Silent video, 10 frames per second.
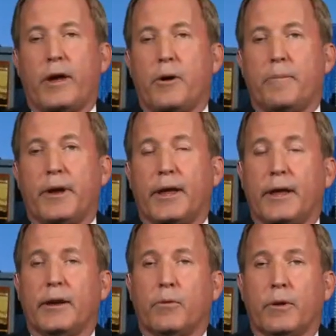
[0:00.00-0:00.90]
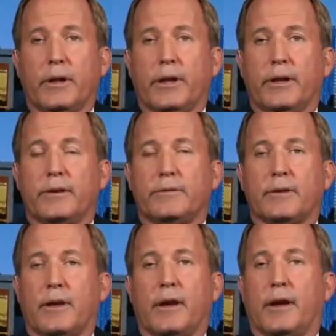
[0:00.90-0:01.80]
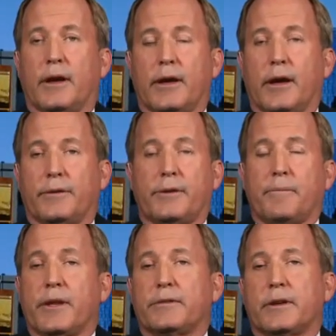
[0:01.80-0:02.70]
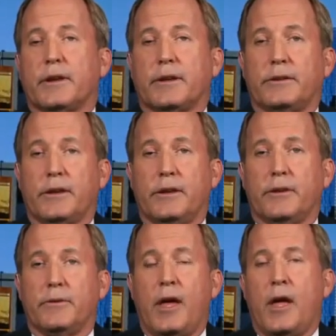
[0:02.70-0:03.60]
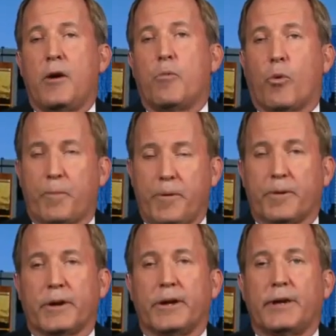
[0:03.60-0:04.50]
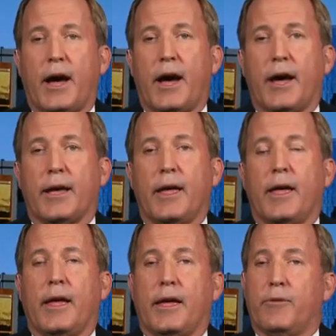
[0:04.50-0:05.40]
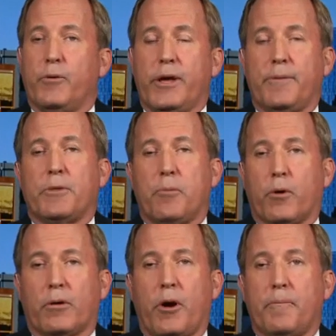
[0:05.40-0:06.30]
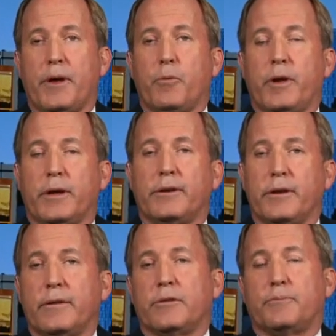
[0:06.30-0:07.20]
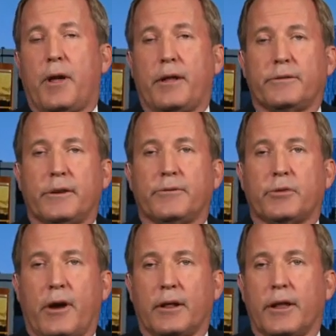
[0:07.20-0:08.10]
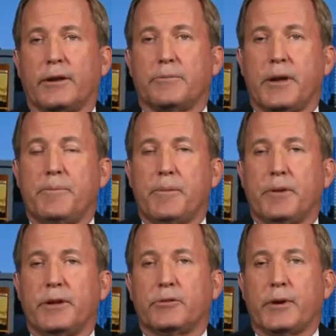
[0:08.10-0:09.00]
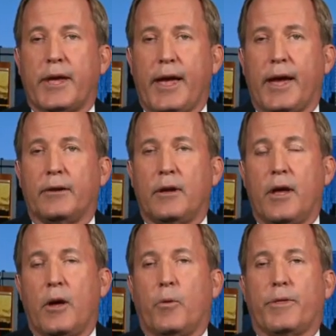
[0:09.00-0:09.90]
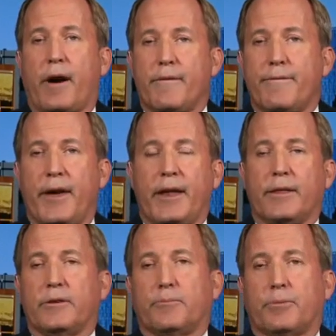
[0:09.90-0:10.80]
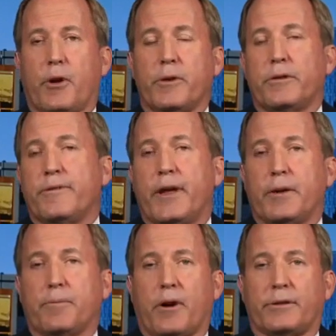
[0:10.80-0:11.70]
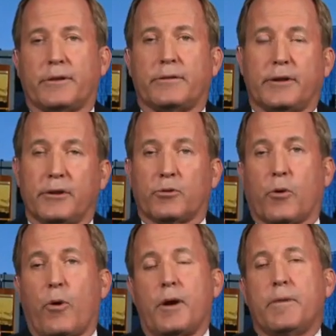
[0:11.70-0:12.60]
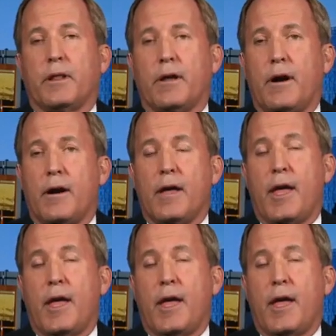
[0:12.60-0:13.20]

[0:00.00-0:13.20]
open, and it really is something that's going to continue. More people are going to die. If we keep the border open and we continue this policy of trying to let as many people in as we can without vetting this, going through the vetting process that is required by law,